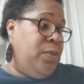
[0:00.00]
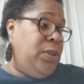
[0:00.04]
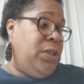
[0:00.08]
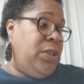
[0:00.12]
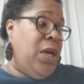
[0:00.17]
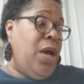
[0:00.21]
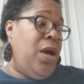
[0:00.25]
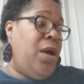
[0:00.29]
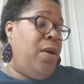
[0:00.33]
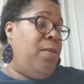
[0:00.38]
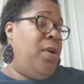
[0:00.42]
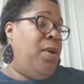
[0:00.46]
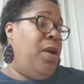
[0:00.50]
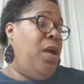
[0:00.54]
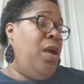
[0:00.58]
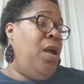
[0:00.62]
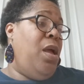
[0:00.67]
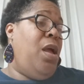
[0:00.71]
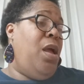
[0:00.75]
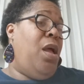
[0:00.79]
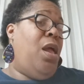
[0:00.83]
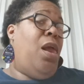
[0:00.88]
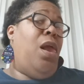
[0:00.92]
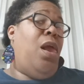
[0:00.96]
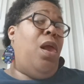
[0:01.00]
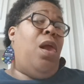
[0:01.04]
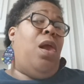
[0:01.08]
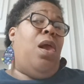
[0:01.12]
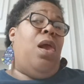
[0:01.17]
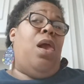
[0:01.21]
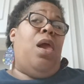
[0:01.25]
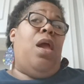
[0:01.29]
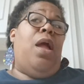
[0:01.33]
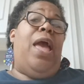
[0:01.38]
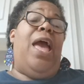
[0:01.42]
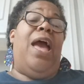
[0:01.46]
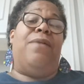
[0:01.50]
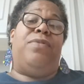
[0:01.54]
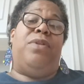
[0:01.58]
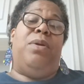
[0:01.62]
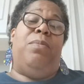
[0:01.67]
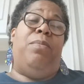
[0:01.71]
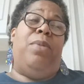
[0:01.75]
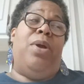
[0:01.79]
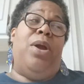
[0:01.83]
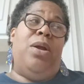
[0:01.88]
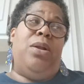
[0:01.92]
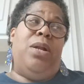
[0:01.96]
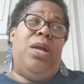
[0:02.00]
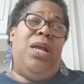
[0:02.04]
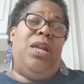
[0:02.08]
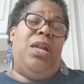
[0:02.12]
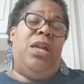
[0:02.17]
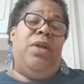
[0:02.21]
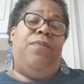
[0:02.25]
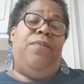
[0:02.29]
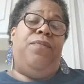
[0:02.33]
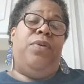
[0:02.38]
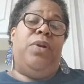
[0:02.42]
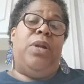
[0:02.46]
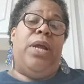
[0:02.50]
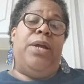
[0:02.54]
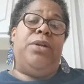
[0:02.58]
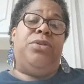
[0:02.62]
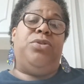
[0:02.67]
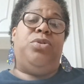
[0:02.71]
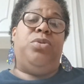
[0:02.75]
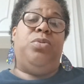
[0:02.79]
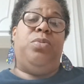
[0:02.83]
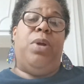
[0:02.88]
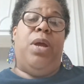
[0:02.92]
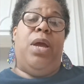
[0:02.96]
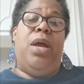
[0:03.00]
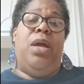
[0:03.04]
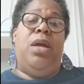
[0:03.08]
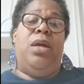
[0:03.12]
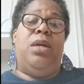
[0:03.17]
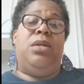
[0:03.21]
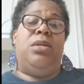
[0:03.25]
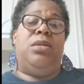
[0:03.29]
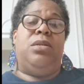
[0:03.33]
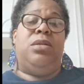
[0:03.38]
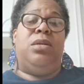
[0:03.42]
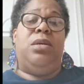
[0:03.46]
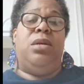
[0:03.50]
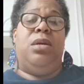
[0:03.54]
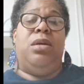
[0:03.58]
top after marinated it for like 2 days.